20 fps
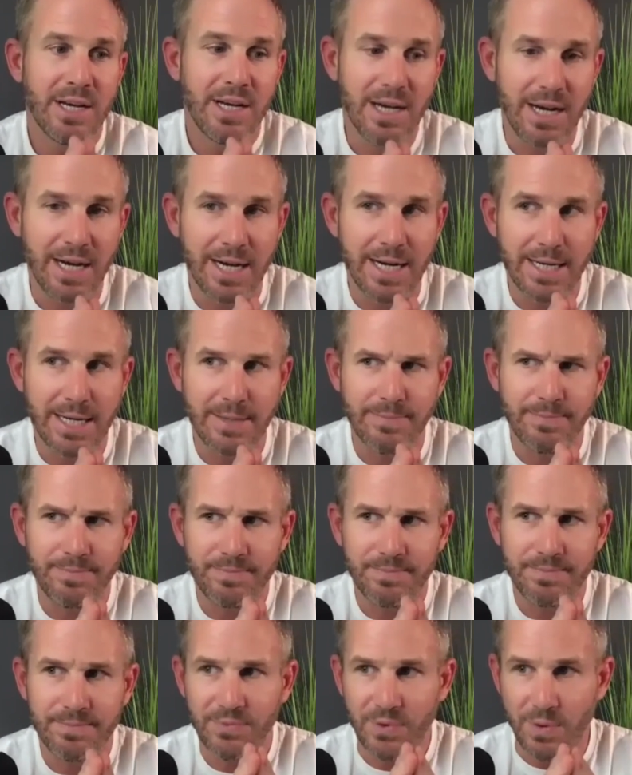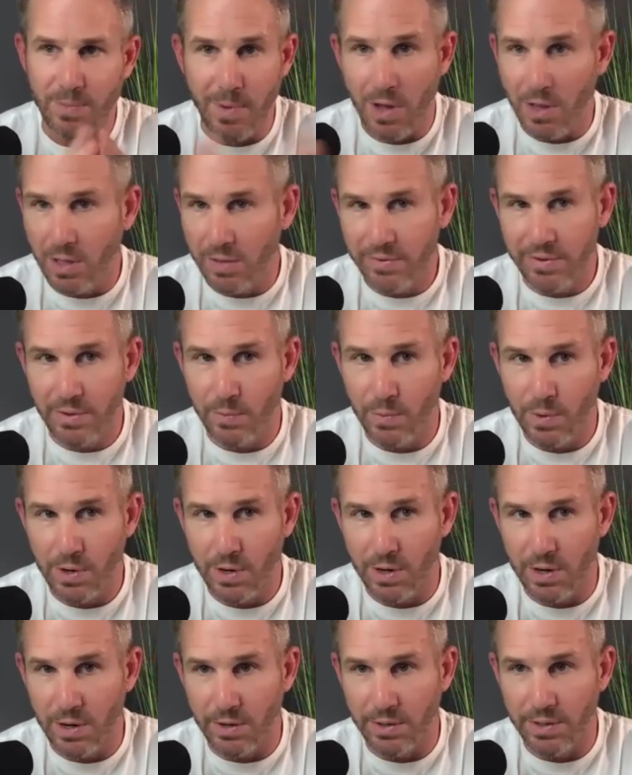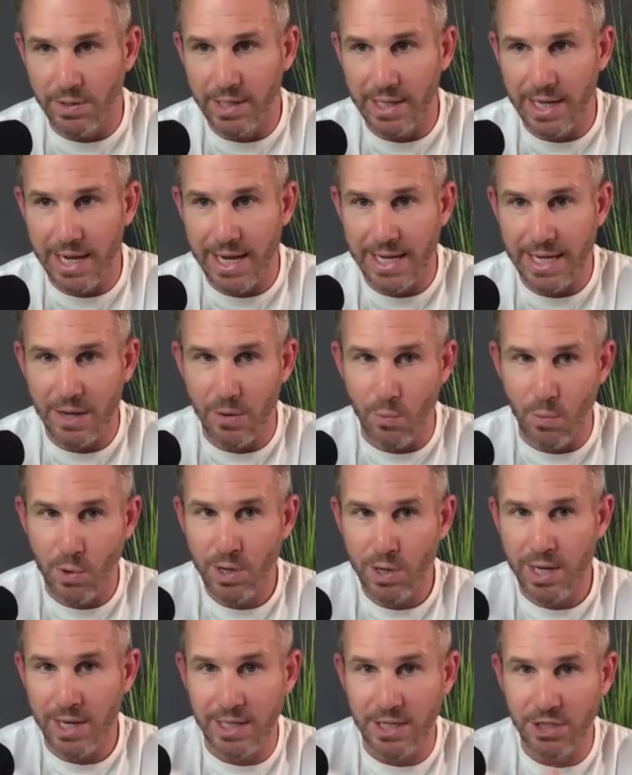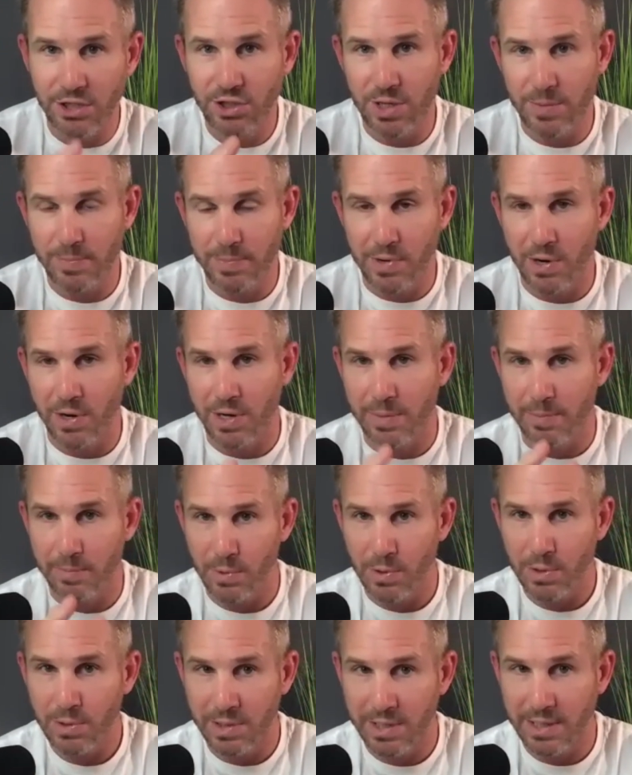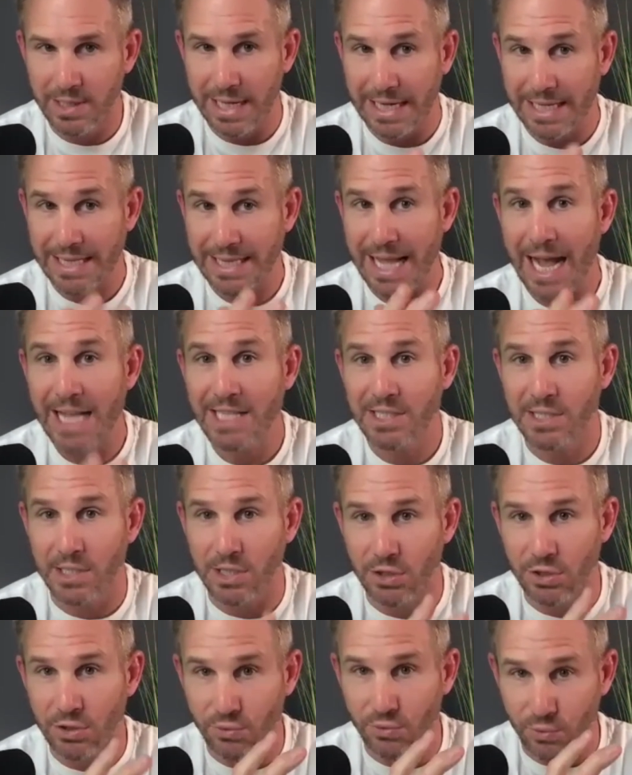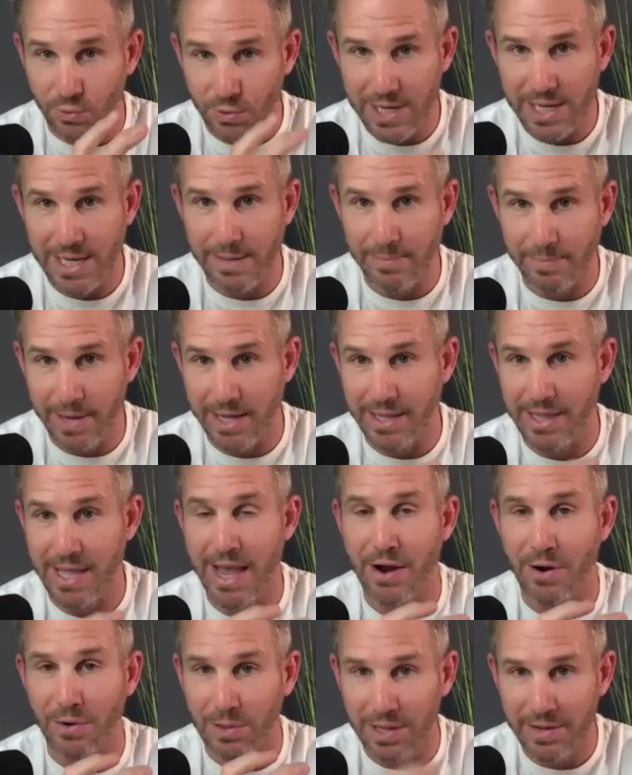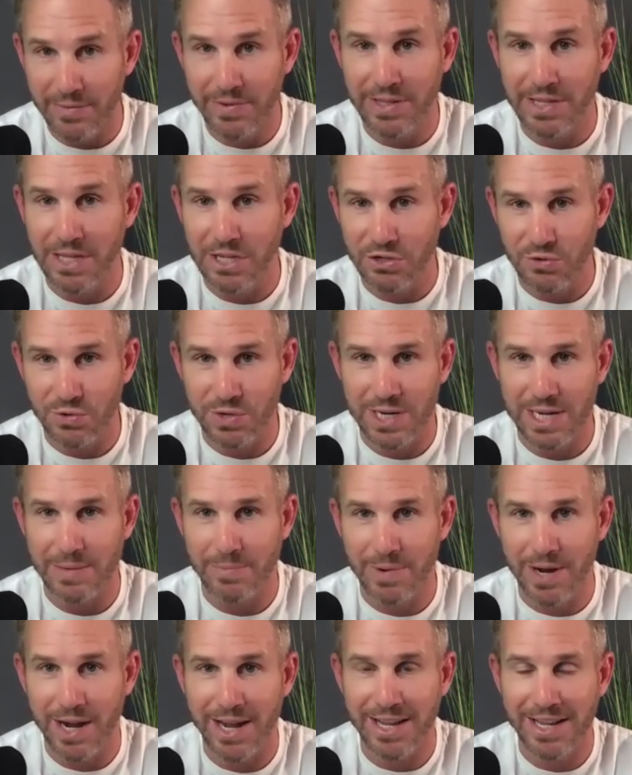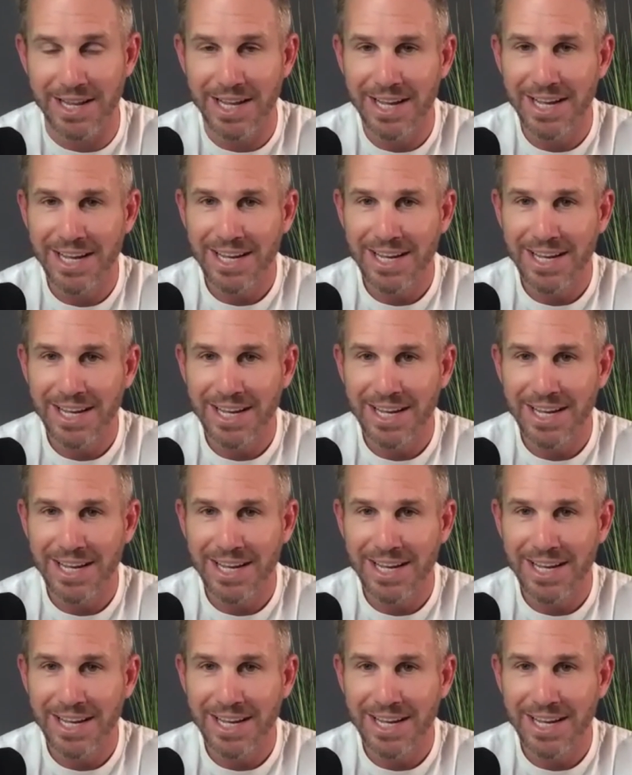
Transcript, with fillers: um, from all over the world, like working in this shipyard in Brooklyn, like that's the dream. Like they are living the dream, right?